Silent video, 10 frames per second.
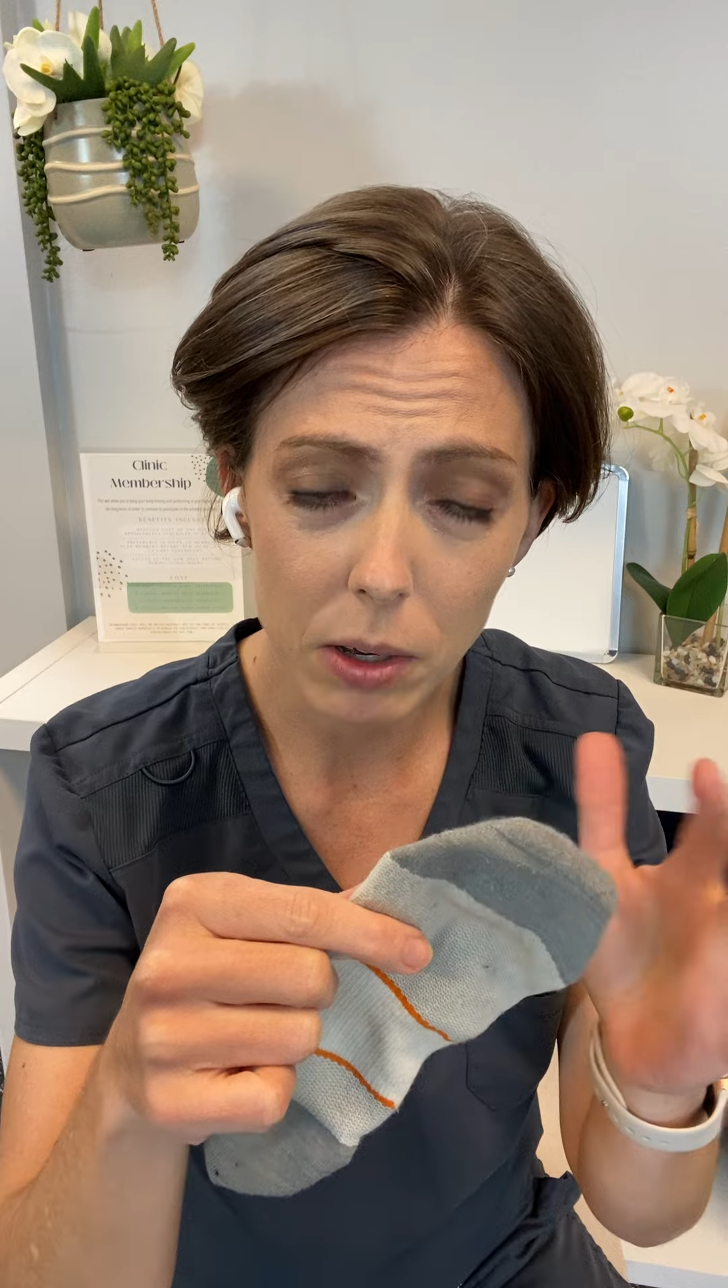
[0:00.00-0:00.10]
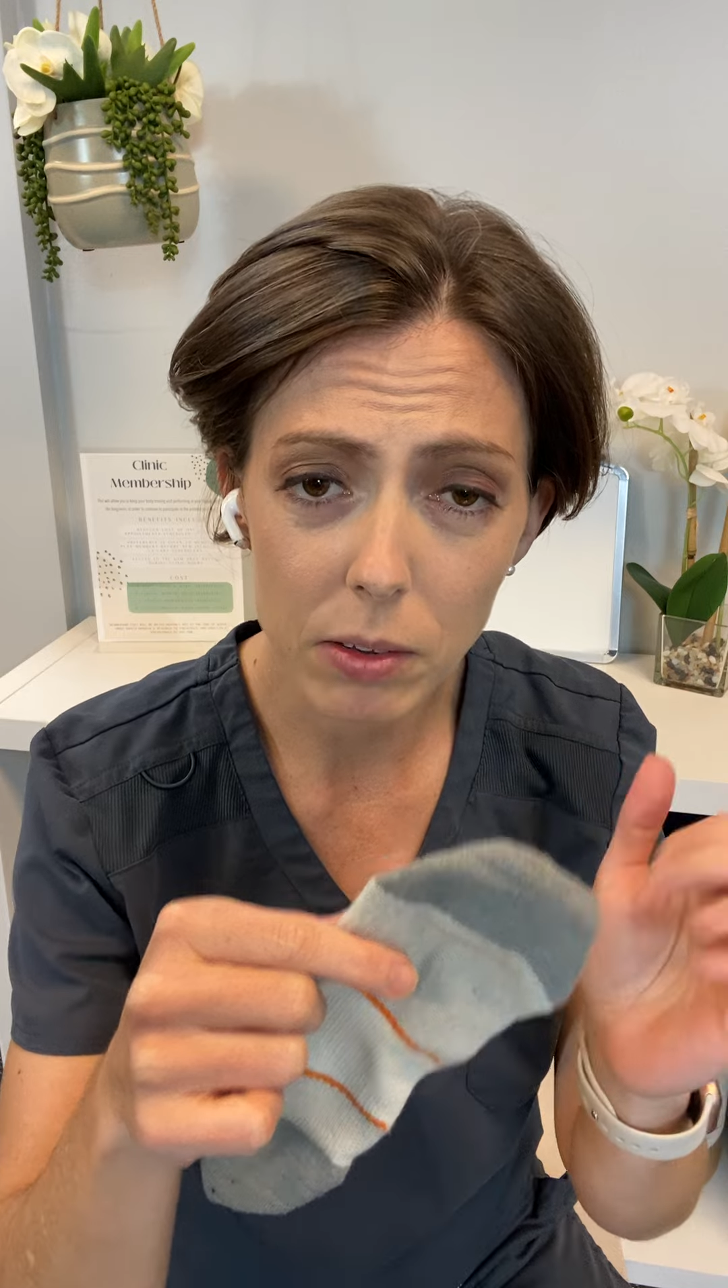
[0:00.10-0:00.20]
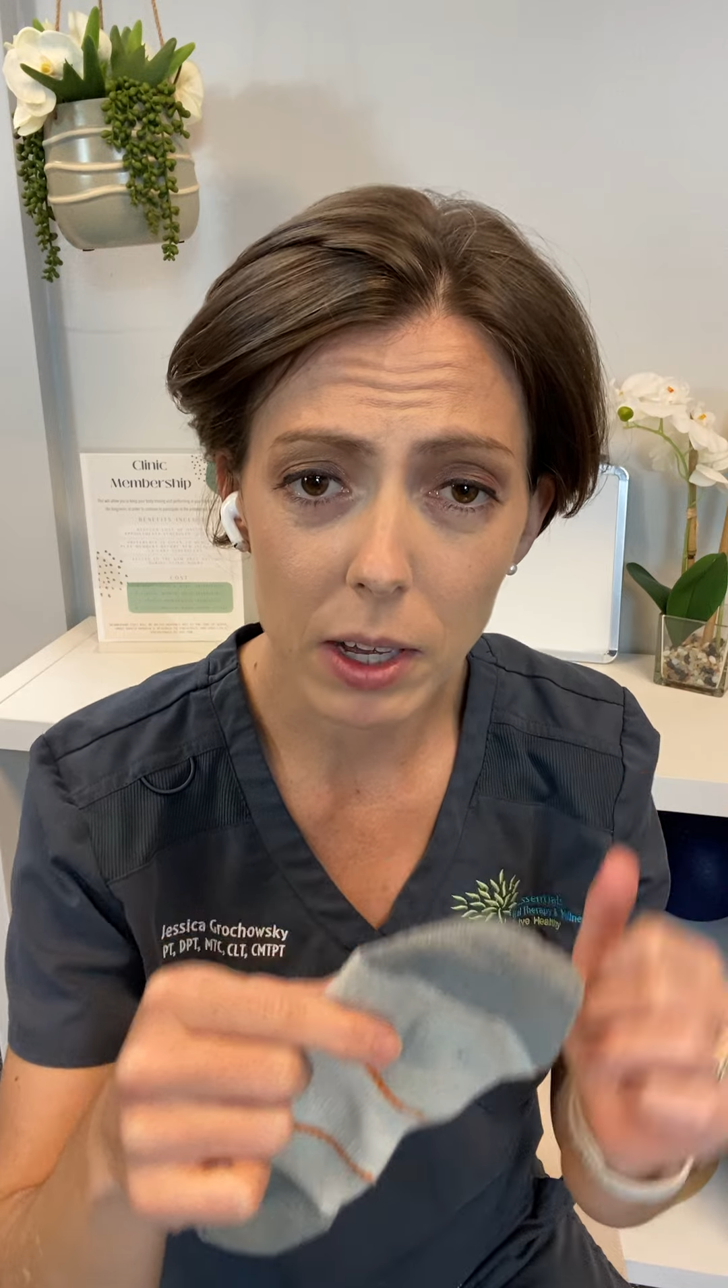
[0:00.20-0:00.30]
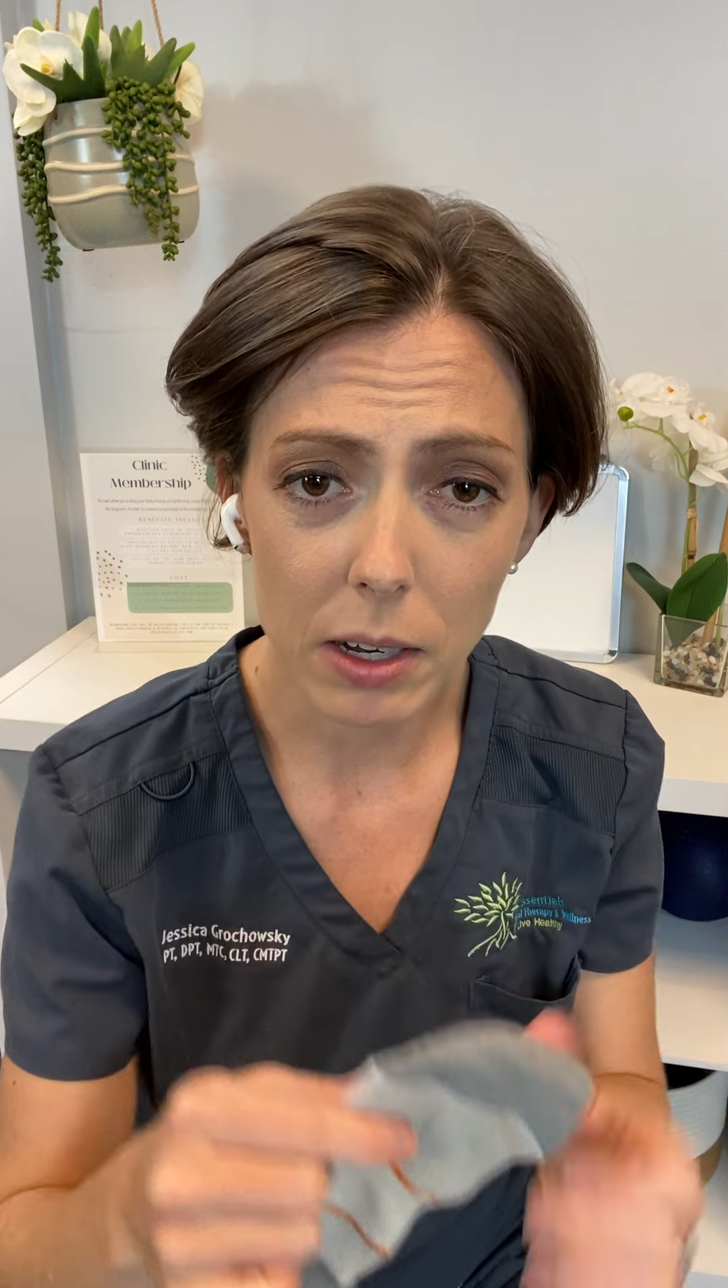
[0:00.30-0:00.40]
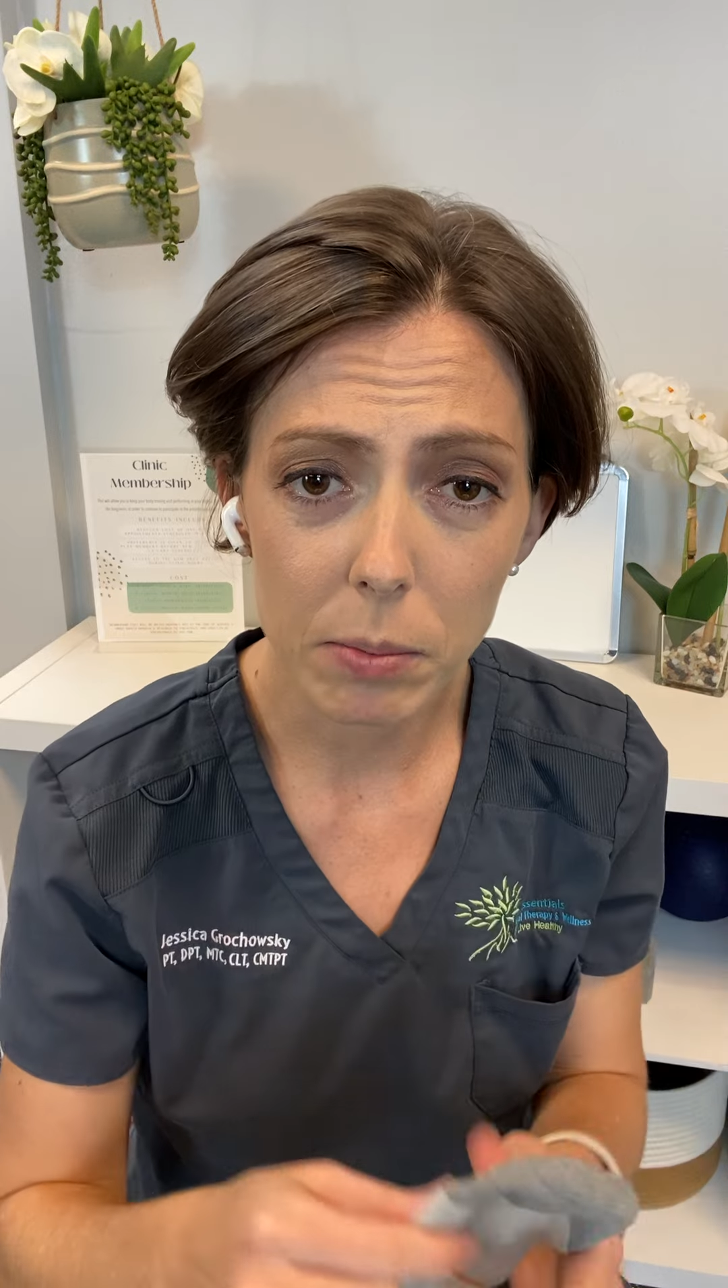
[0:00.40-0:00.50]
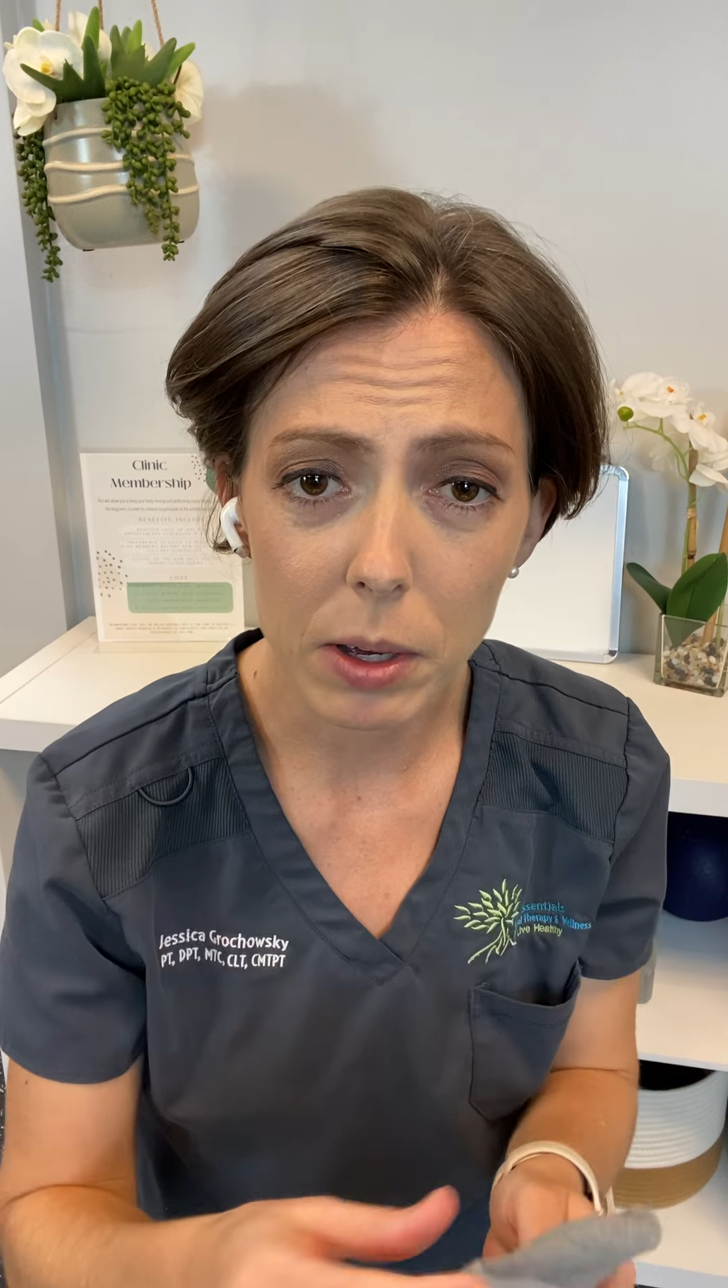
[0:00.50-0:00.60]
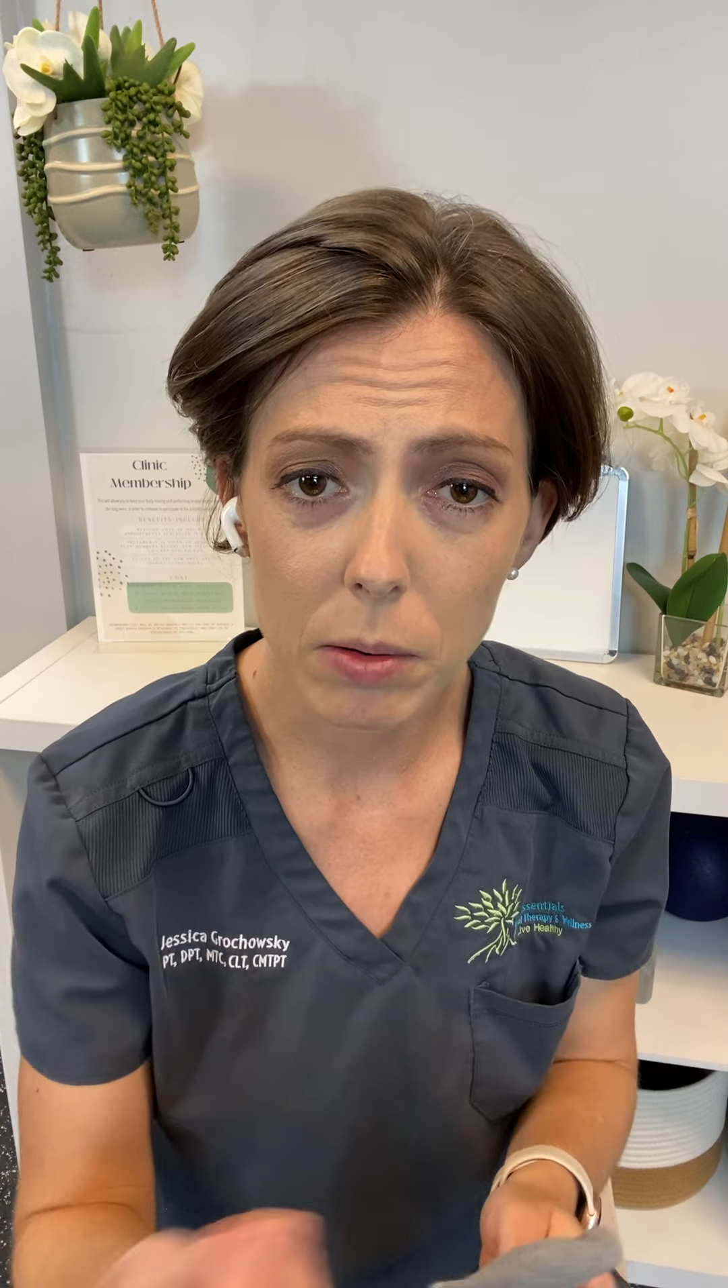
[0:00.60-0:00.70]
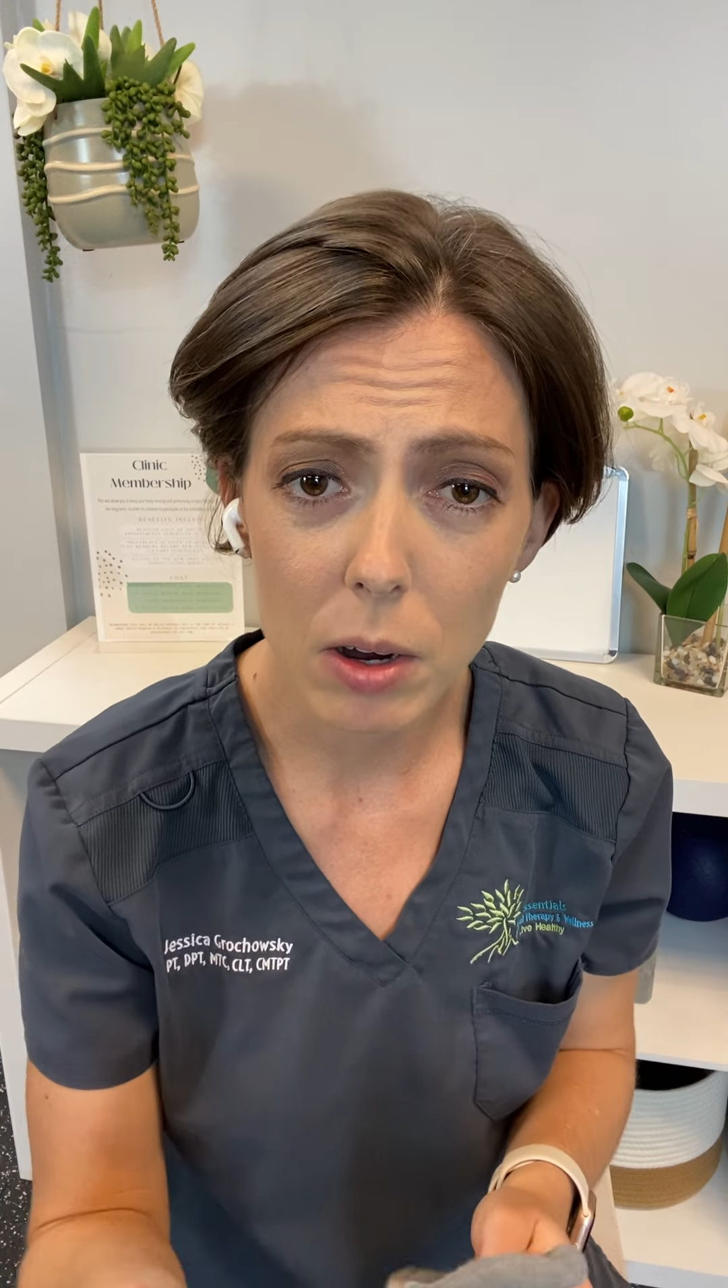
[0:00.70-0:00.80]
that can be